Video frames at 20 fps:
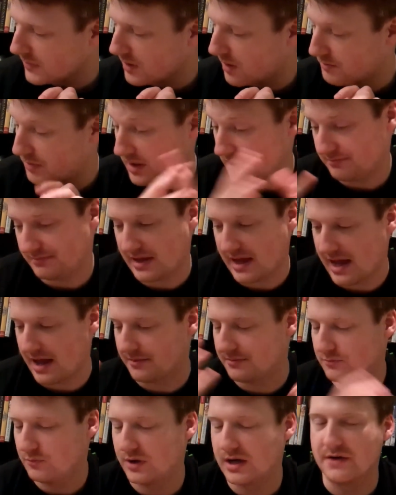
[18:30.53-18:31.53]
But, yeah,
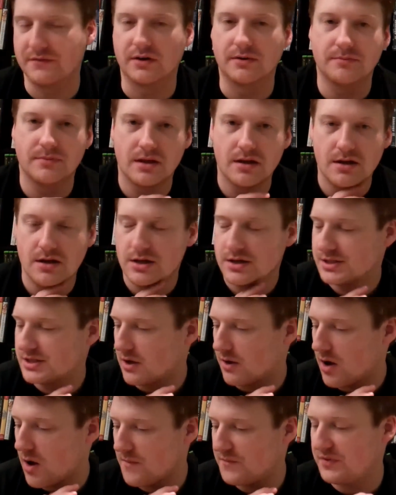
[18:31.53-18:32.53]
whatever.
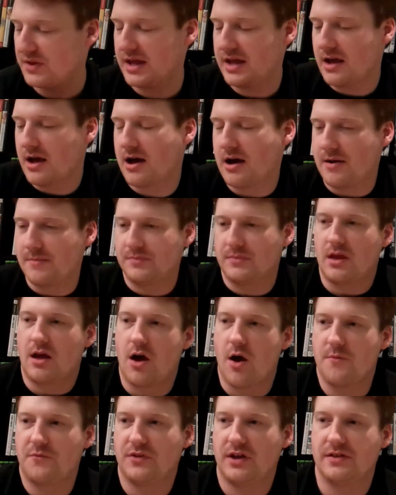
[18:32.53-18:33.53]
So hopefully
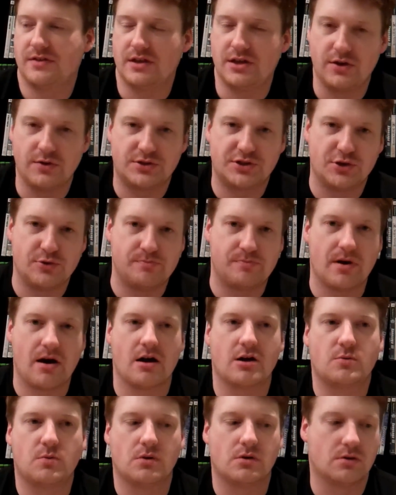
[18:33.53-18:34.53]
the YouTube
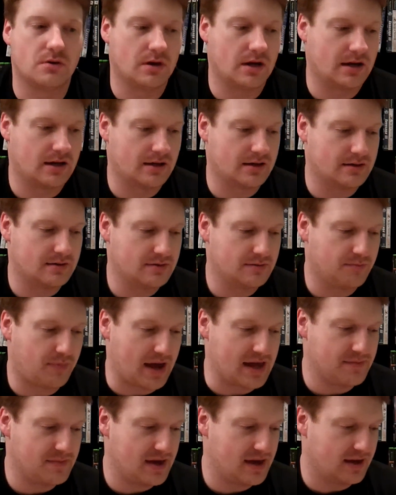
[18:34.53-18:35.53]
bug will
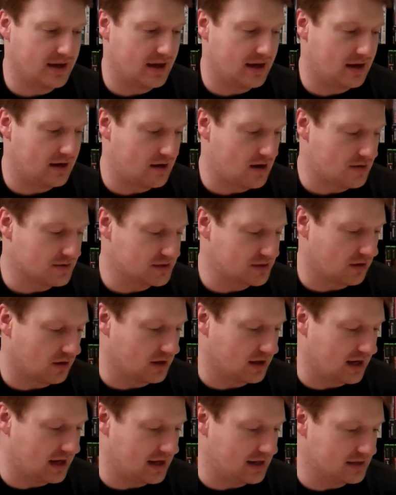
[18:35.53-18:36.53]
bite me again, and I'll
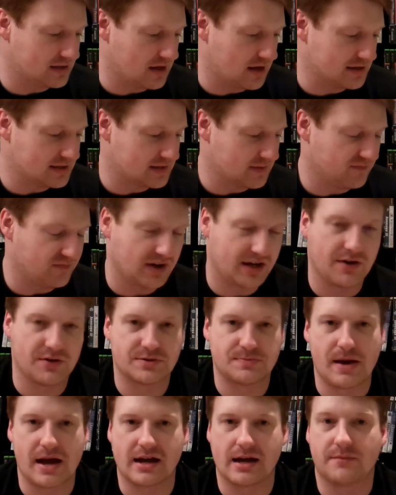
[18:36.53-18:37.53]
start getting some
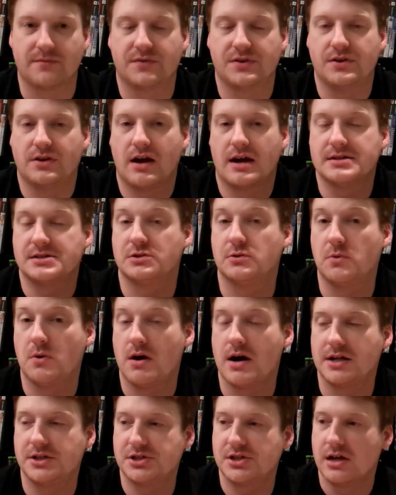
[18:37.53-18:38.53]
videos back up for you guys to
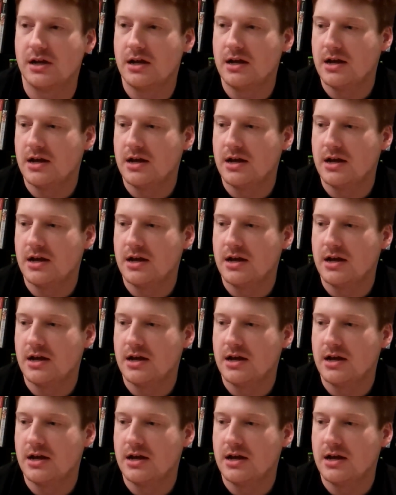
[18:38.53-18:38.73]
watch.